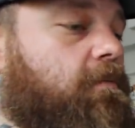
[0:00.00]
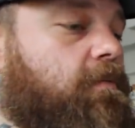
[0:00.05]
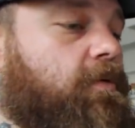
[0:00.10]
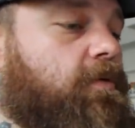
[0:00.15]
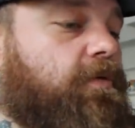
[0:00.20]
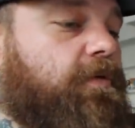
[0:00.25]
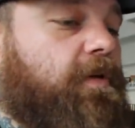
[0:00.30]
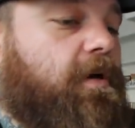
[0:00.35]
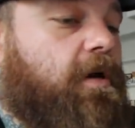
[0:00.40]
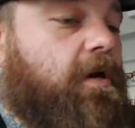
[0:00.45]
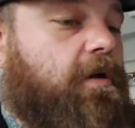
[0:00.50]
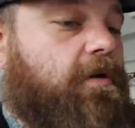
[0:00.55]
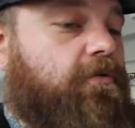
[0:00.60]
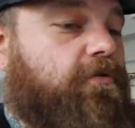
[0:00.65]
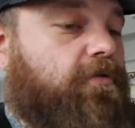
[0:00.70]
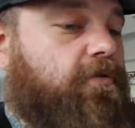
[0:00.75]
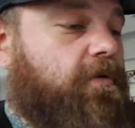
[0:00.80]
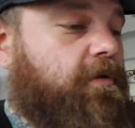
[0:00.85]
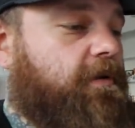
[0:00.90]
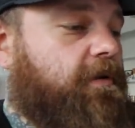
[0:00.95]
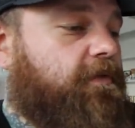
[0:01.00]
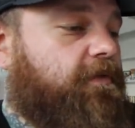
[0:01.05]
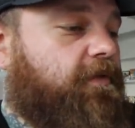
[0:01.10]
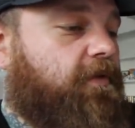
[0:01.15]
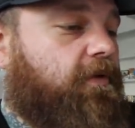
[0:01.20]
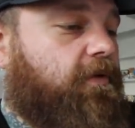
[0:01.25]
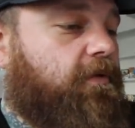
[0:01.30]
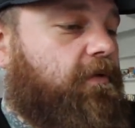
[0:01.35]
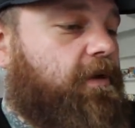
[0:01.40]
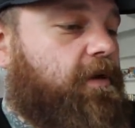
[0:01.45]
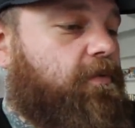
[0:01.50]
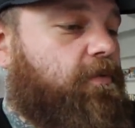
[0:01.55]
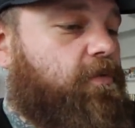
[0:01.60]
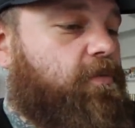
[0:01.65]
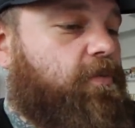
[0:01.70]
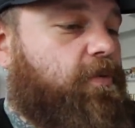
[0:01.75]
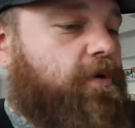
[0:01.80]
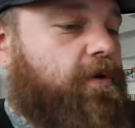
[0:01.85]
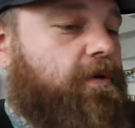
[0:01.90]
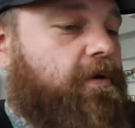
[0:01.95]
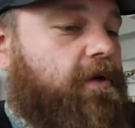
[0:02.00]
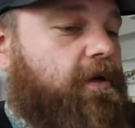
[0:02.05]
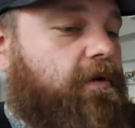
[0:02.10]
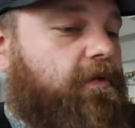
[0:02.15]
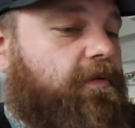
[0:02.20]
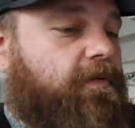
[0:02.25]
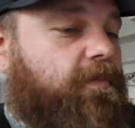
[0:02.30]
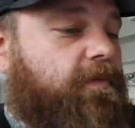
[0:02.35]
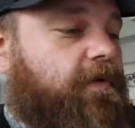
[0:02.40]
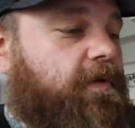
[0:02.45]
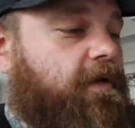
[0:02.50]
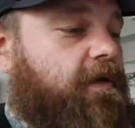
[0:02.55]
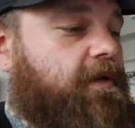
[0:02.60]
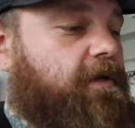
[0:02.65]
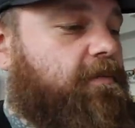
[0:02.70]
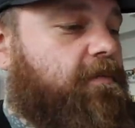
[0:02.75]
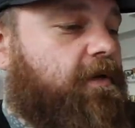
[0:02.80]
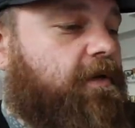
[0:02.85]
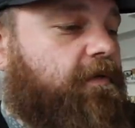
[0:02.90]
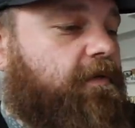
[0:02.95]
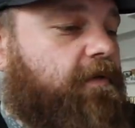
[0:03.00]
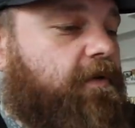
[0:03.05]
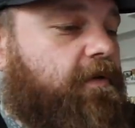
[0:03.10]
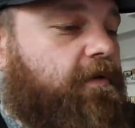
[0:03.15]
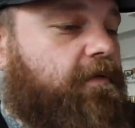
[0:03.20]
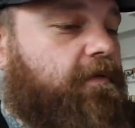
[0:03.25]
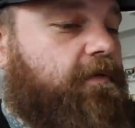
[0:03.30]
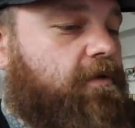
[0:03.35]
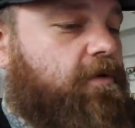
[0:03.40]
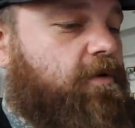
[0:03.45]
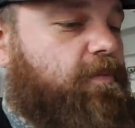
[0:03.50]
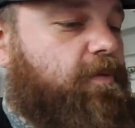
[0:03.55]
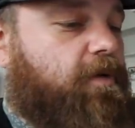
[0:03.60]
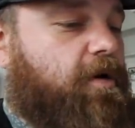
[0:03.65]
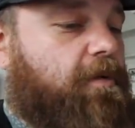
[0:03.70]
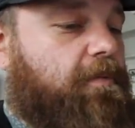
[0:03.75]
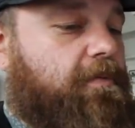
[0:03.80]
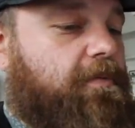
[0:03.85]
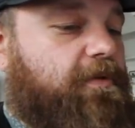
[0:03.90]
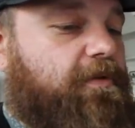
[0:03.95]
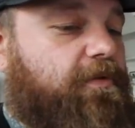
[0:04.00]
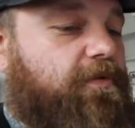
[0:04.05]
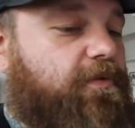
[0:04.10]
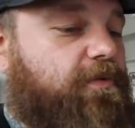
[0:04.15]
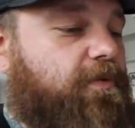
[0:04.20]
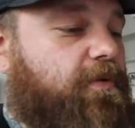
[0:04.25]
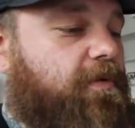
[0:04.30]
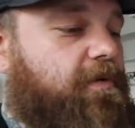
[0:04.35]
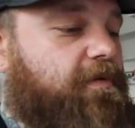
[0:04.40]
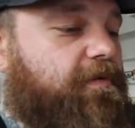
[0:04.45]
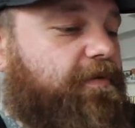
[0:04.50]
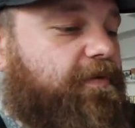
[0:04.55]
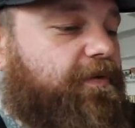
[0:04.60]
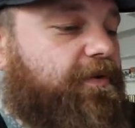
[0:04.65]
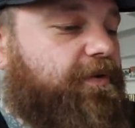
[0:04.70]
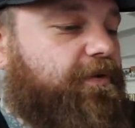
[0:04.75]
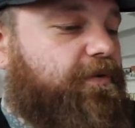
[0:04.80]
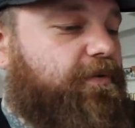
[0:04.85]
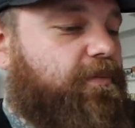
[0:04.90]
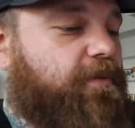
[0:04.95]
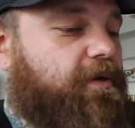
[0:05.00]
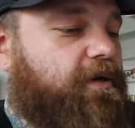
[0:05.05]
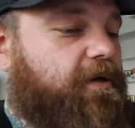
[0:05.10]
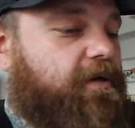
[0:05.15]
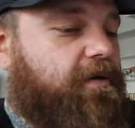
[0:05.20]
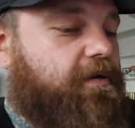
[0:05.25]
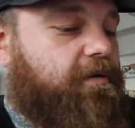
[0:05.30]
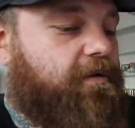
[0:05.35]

BoostGod, enjoy these Solar Red 1.0 customs that I did myself. They're probably too worn for you, but...